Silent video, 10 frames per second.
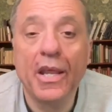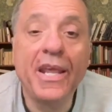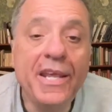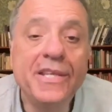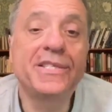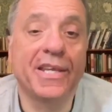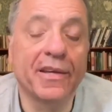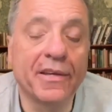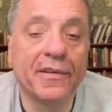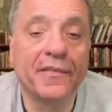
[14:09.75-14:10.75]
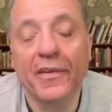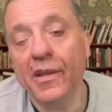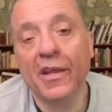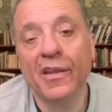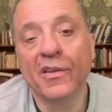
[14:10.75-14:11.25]
easier
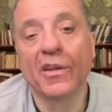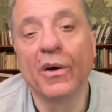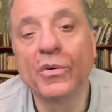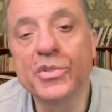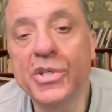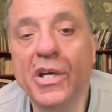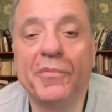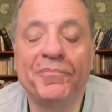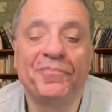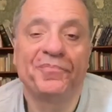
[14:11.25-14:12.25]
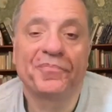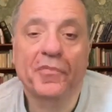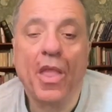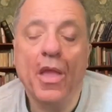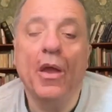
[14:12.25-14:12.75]
in the long term.
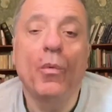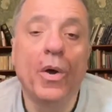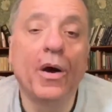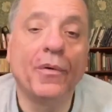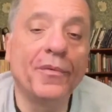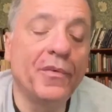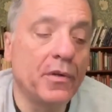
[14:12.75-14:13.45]
Well,